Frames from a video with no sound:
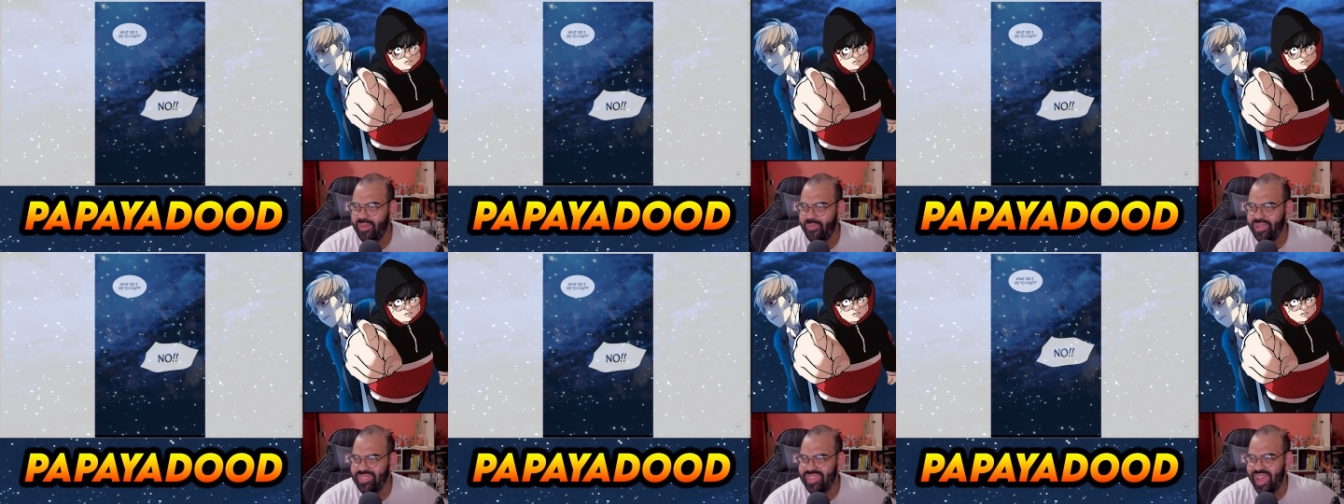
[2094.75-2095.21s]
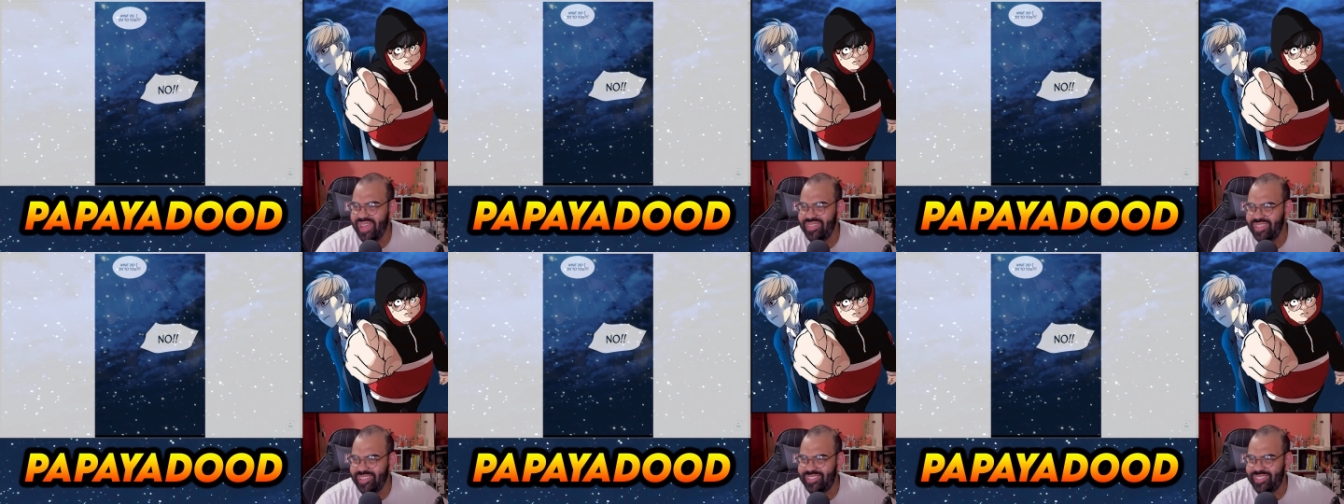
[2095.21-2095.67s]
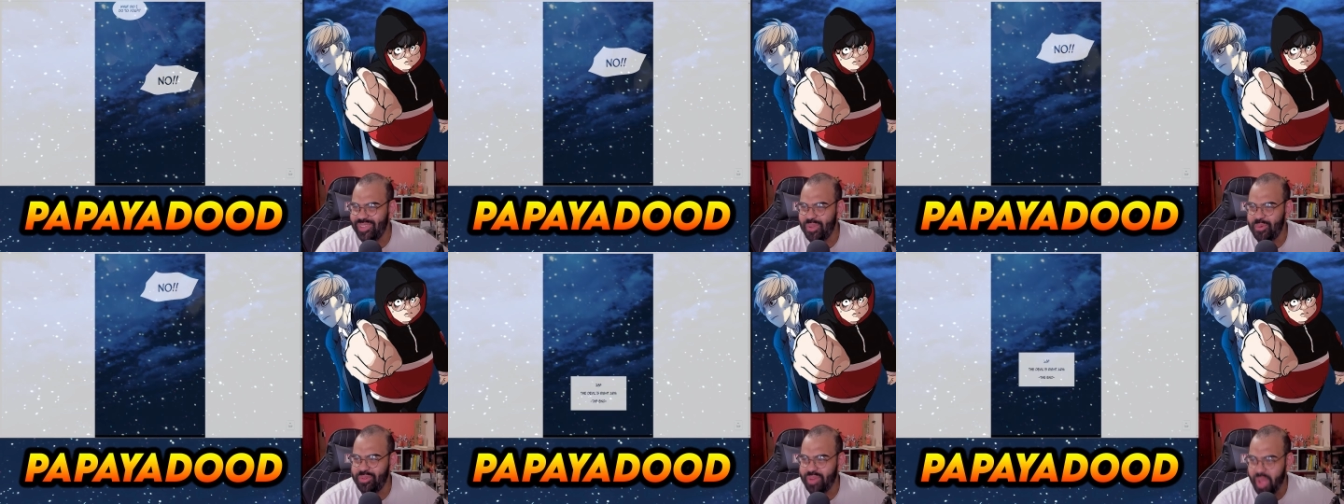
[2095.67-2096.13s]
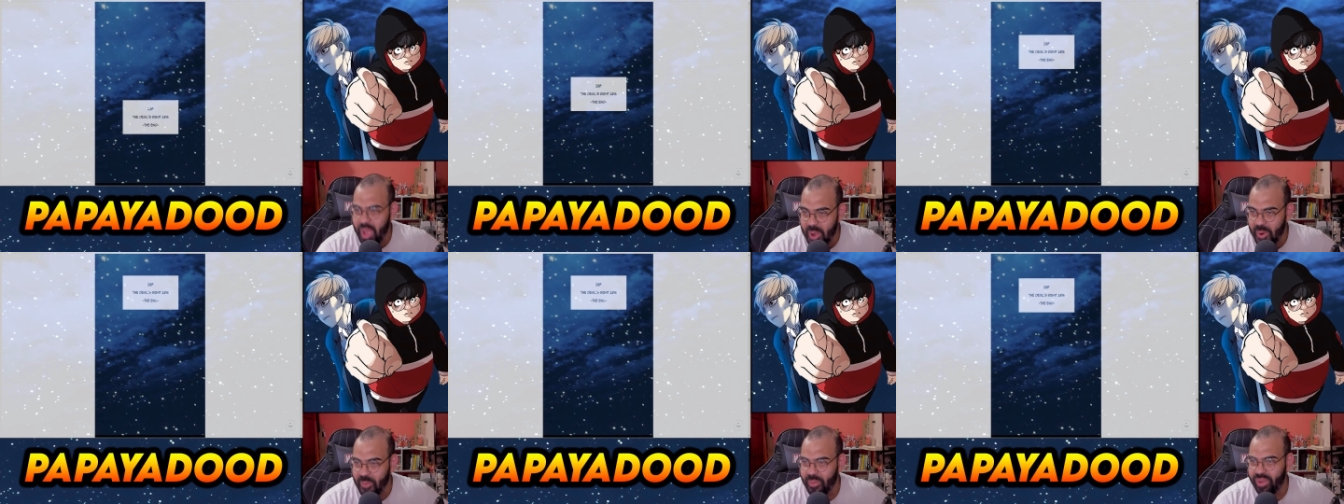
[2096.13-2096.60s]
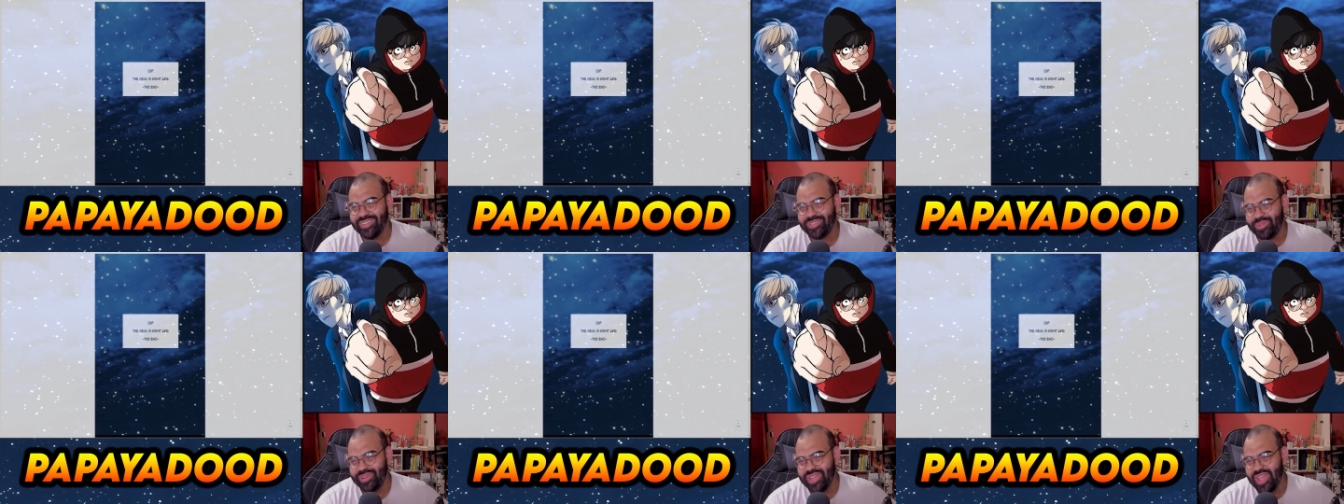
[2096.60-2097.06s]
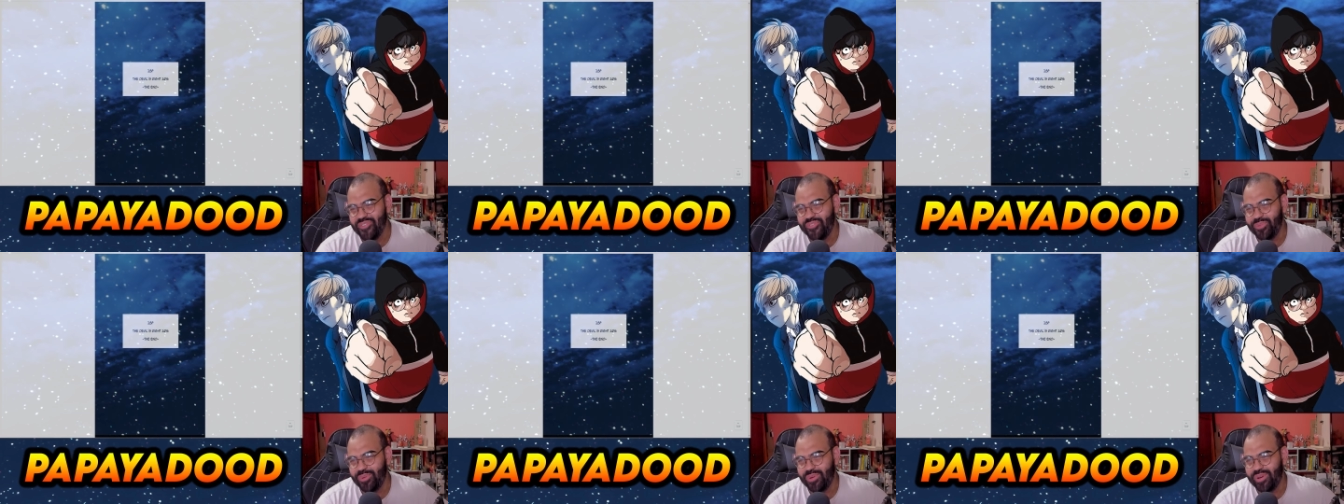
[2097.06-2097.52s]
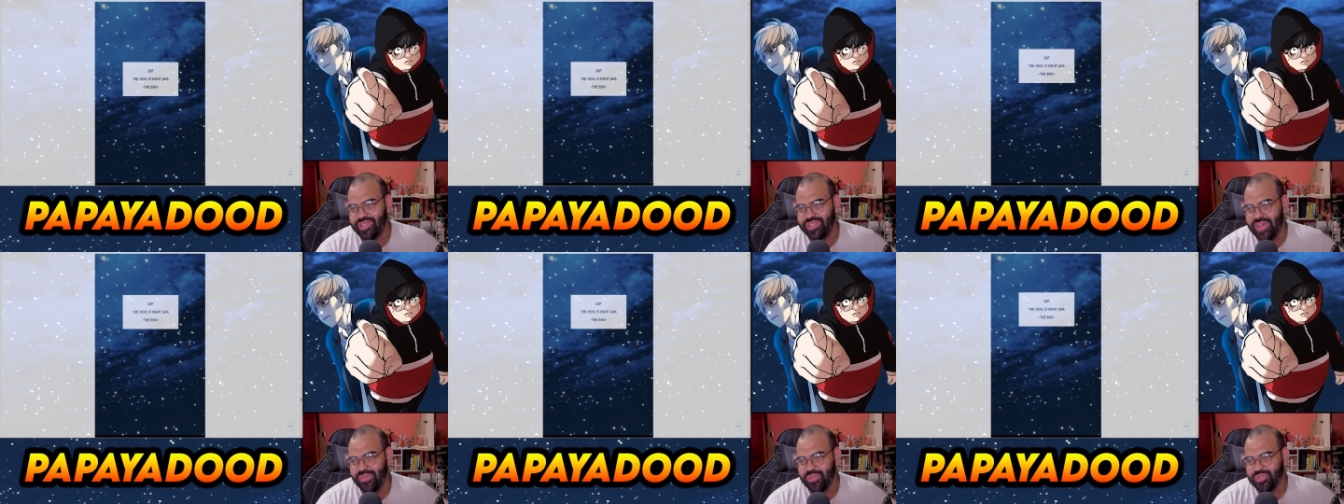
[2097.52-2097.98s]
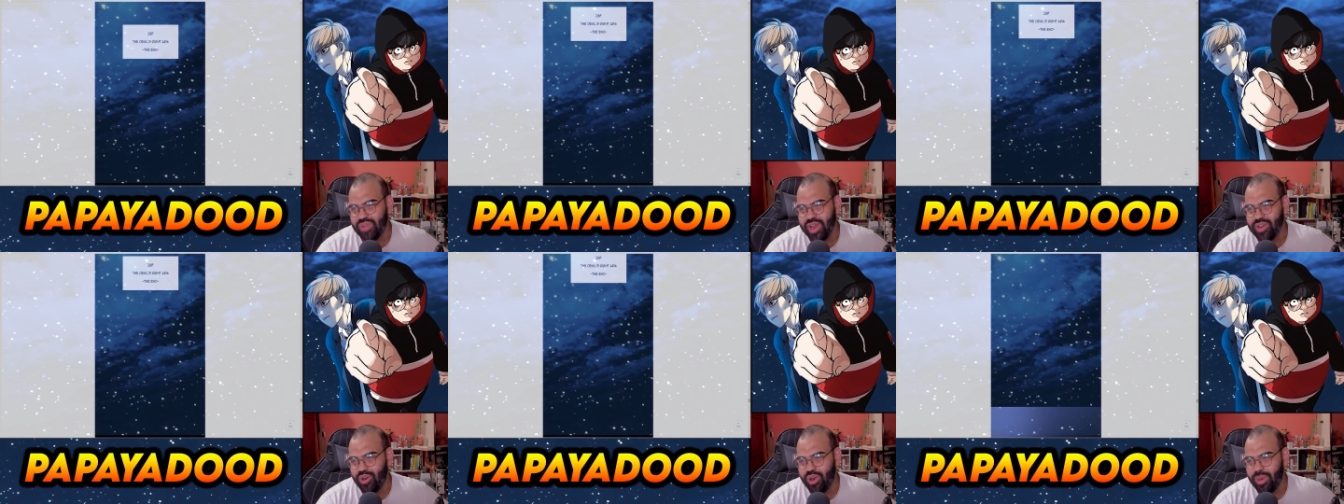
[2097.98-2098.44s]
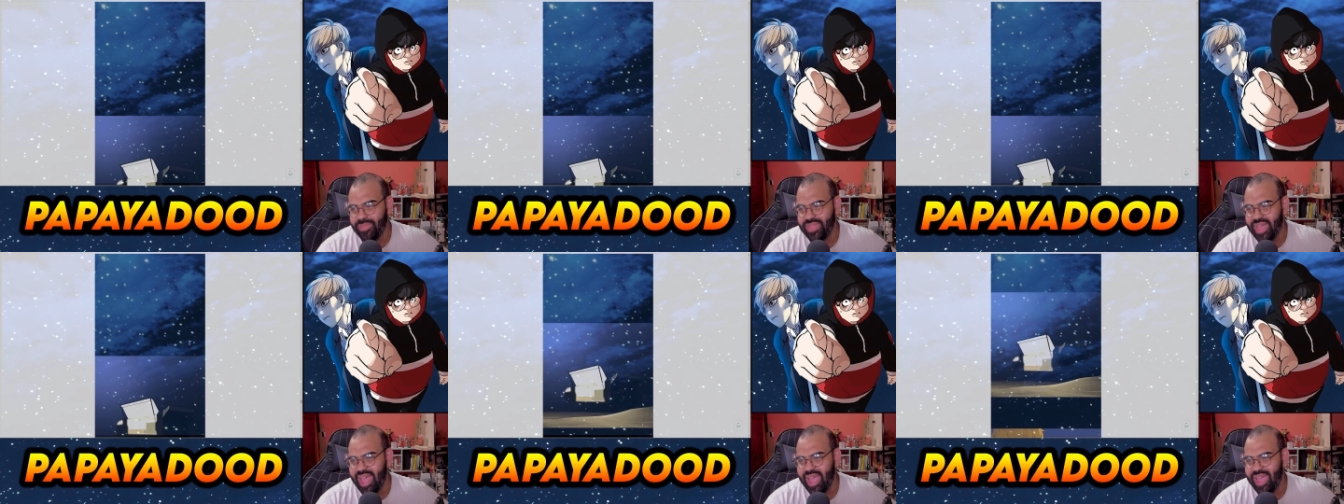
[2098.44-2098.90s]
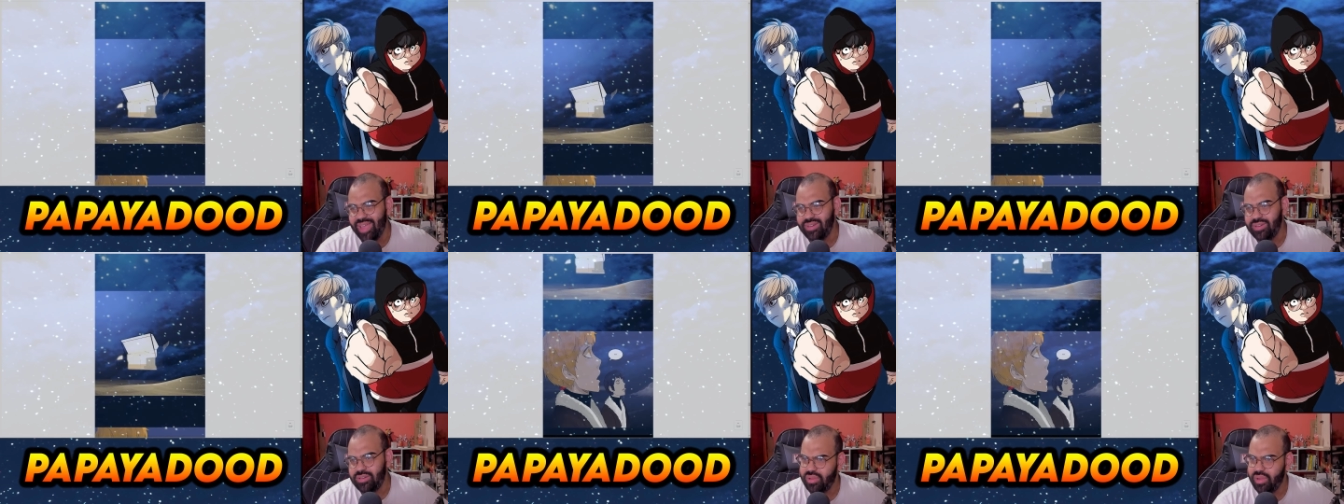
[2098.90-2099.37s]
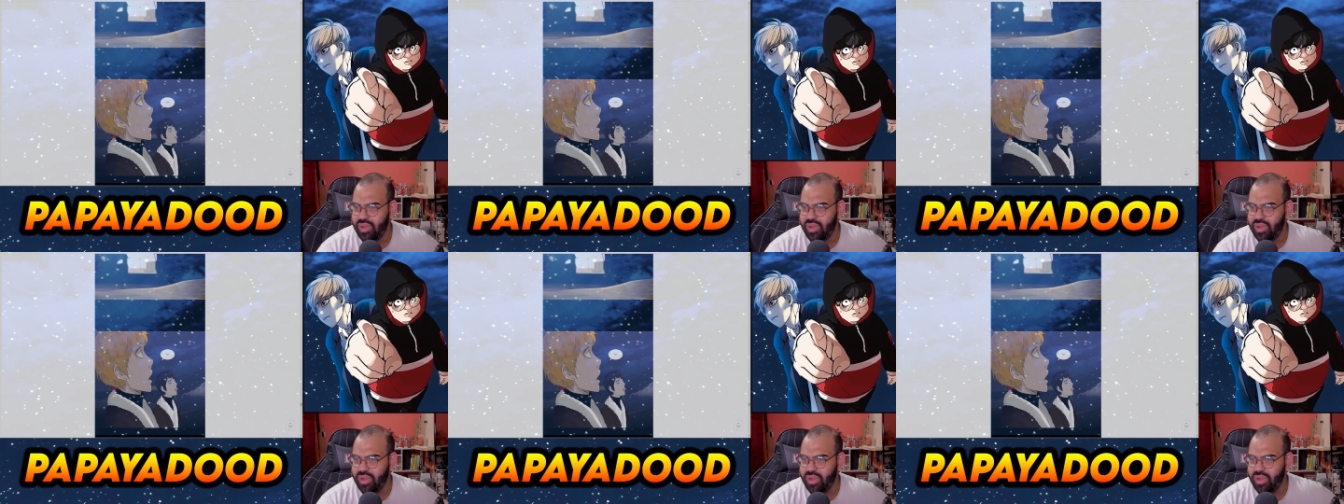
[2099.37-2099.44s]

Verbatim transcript: What did I did to you? No! twenty-eighth floor, the devil's right arm, the end.